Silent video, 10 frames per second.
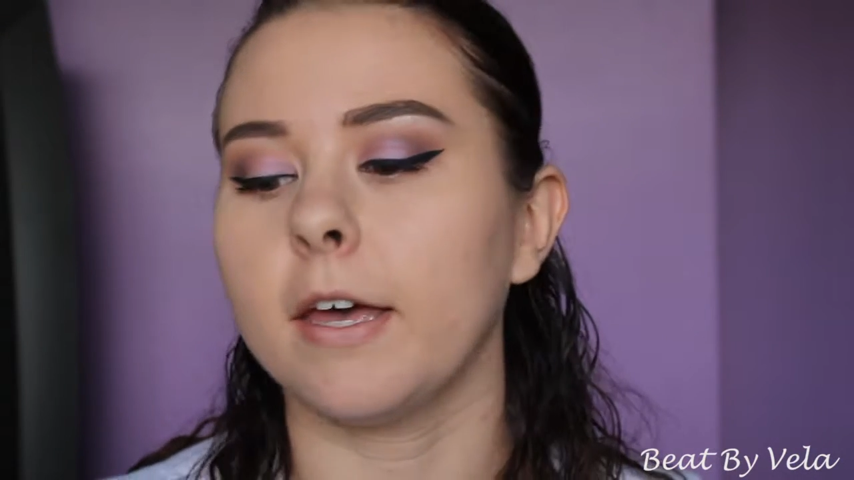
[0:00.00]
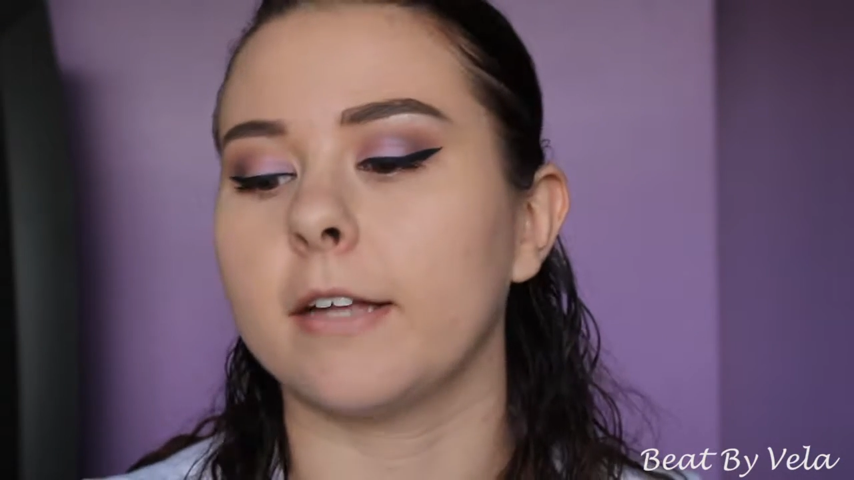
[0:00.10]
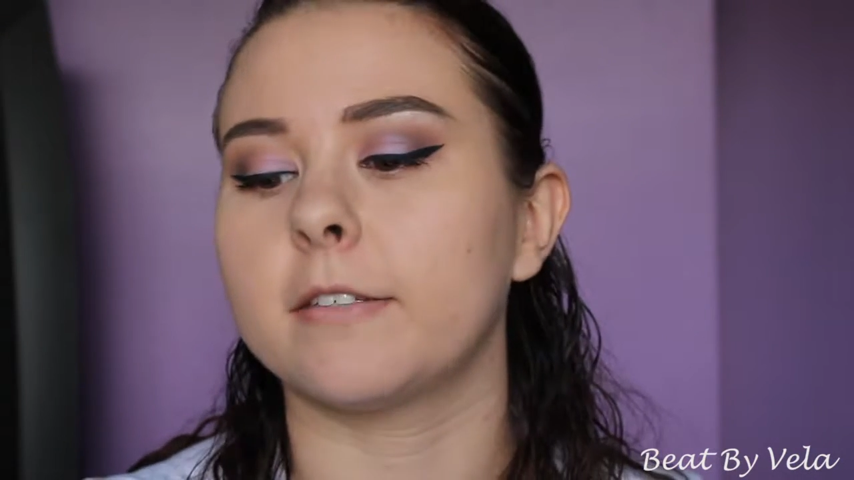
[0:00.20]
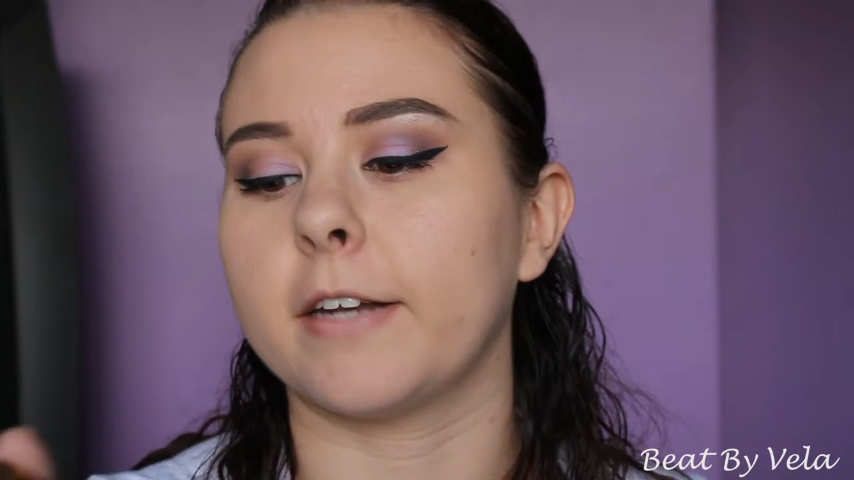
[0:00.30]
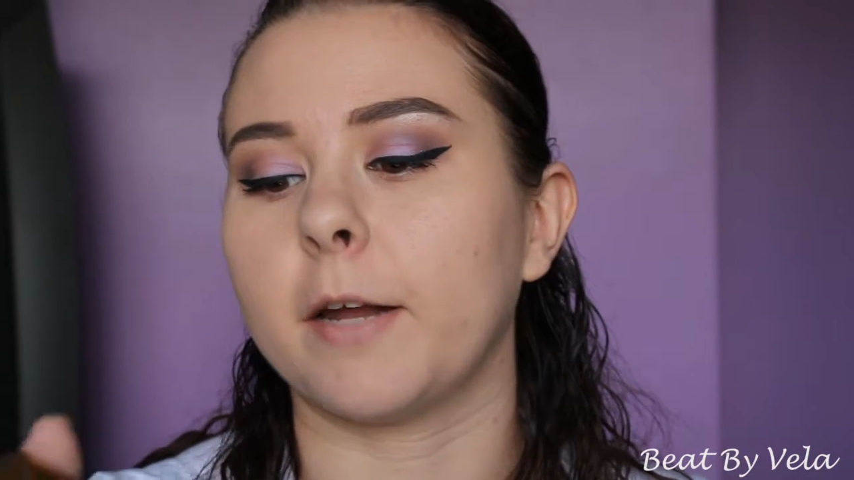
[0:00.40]

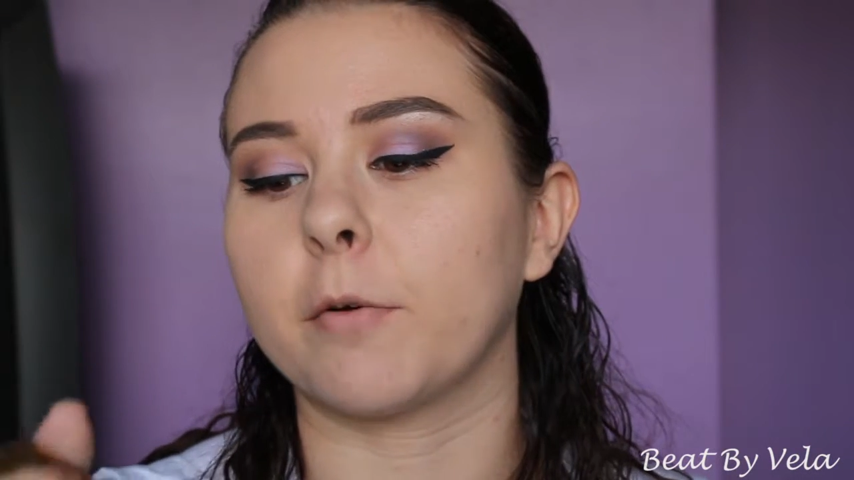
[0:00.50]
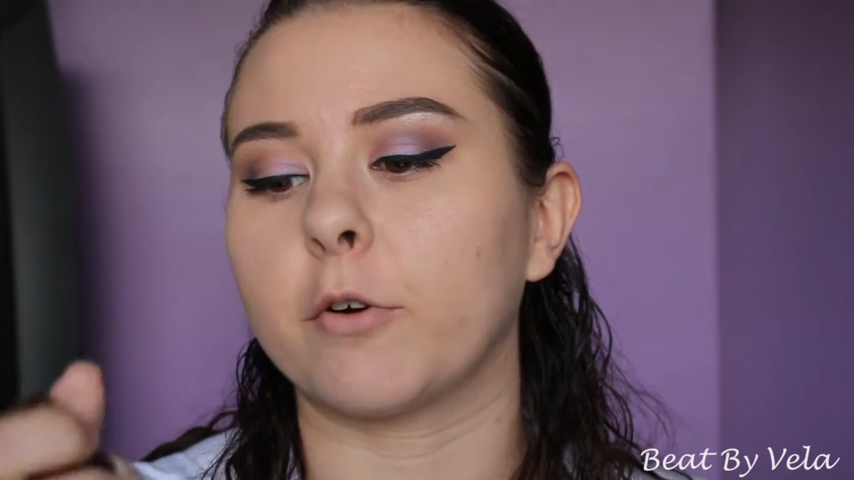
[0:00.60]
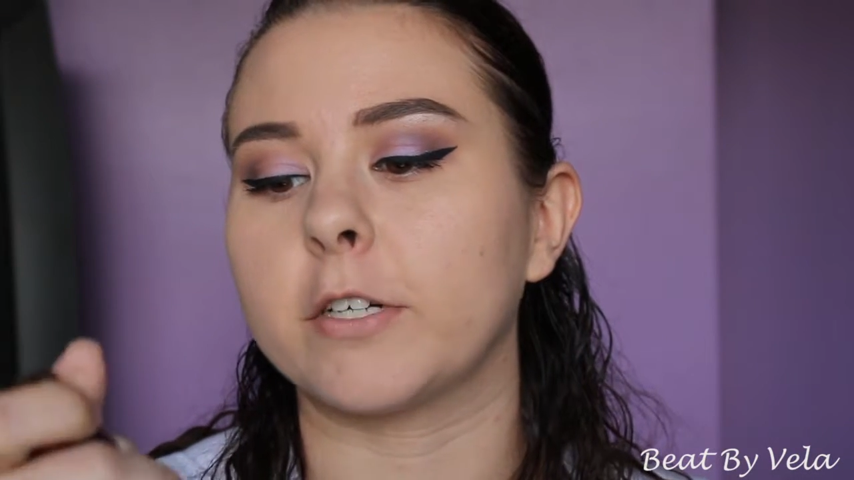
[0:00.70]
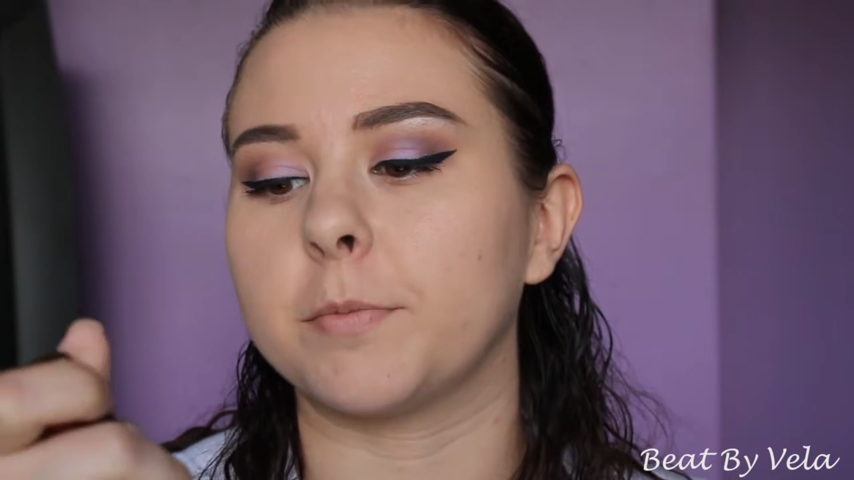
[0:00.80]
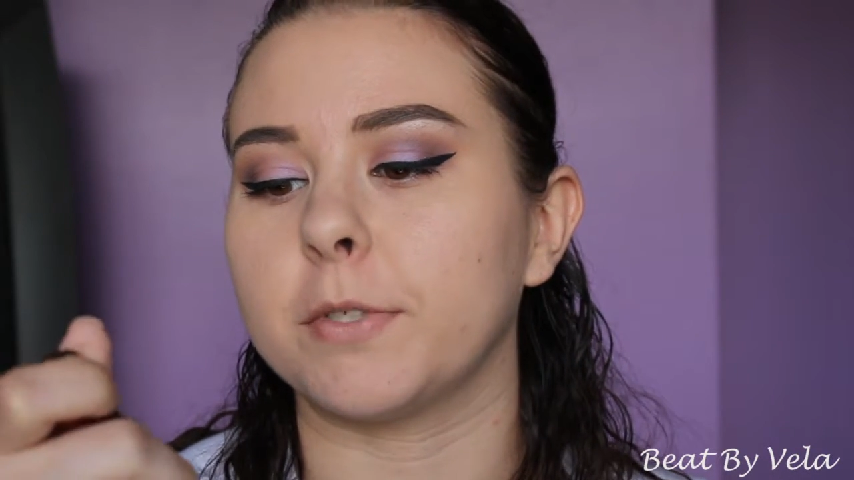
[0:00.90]
and today I'm
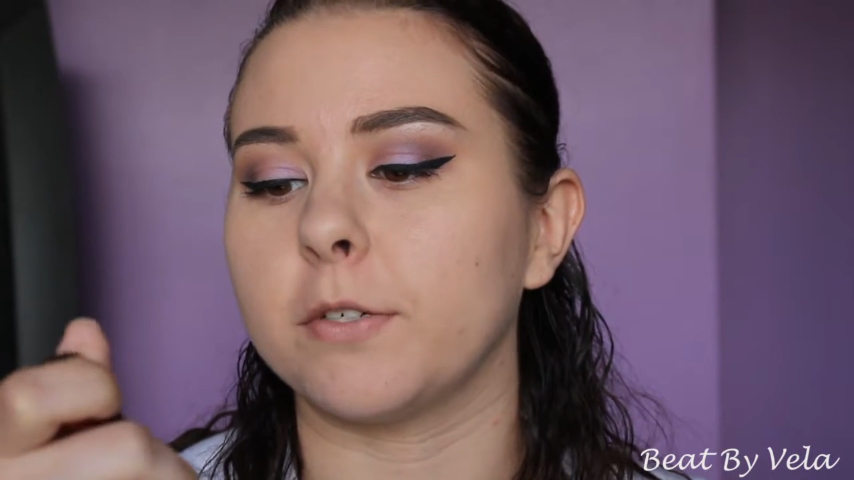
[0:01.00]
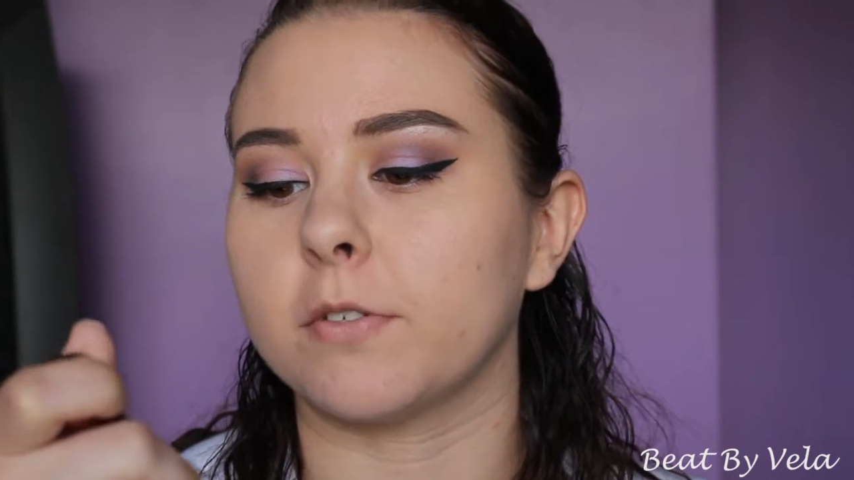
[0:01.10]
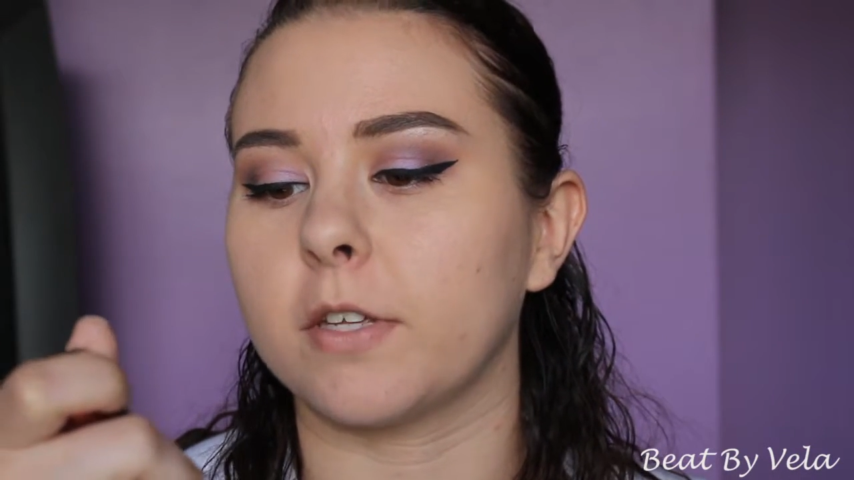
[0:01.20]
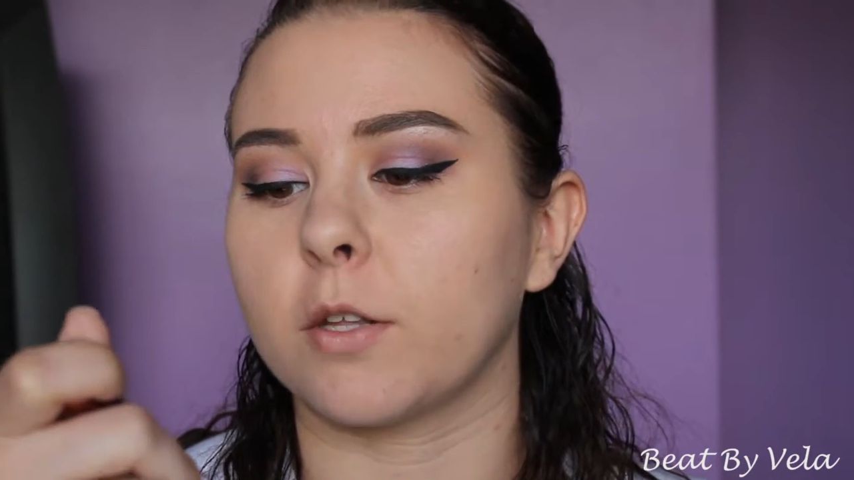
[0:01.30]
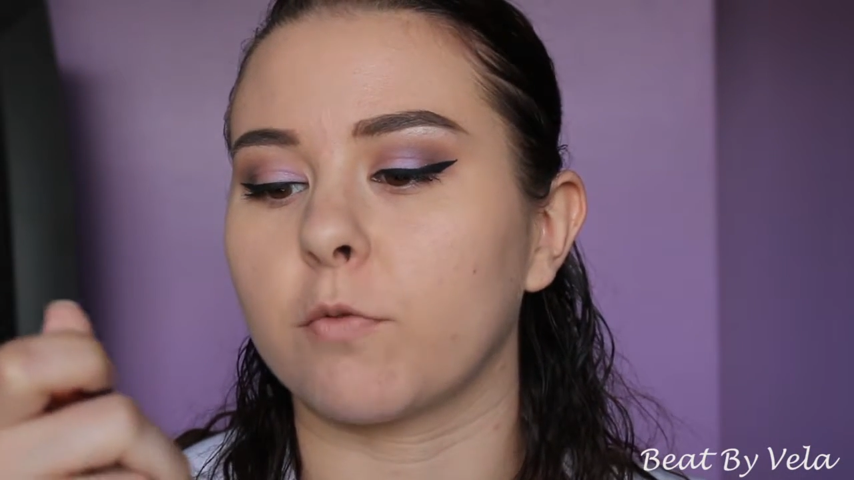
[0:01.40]
going to be
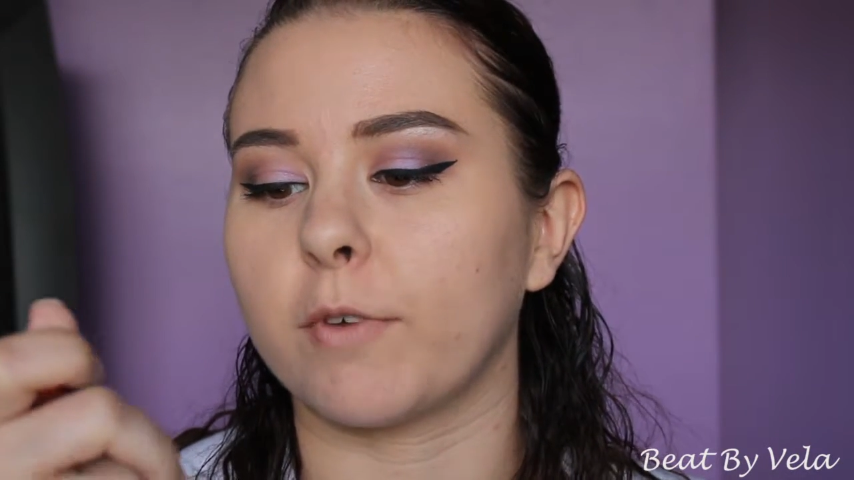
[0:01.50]
using the